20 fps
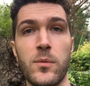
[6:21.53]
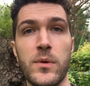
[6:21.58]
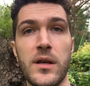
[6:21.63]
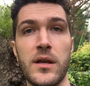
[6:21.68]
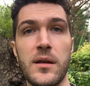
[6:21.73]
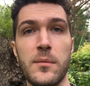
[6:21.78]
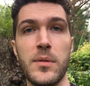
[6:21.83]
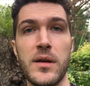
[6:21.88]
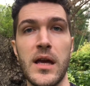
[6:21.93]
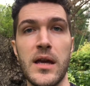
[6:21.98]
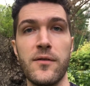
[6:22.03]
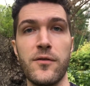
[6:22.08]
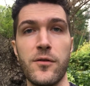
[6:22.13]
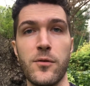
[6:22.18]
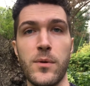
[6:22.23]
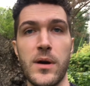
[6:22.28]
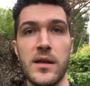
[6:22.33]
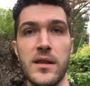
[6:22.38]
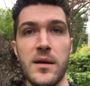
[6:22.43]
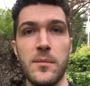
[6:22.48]
we behave in
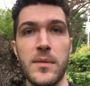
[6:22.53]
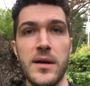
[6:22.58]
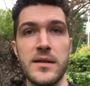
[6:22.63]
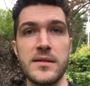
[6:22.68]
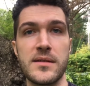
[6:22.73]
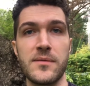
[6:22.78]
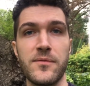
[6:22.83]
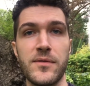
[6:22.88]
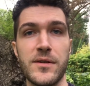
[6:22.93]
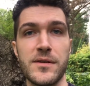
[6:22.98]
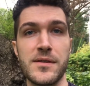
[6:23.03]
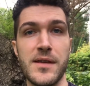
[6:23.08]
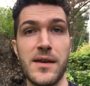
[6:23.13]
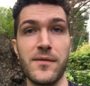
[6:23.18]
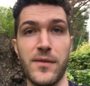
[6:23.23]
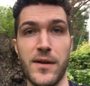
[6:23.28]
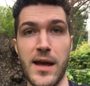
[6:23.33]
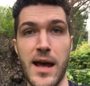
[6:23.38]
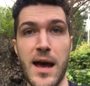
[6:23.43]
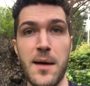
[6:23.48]
a way that makes them feel
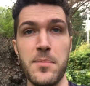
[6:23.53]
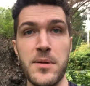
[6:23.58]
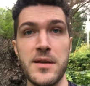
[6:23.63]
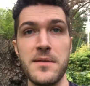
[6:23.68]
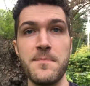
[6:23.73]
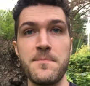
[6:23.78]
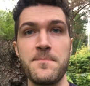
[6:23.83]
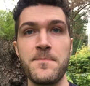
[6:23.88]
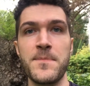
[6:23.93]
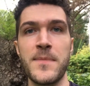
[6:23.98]
safe and happy,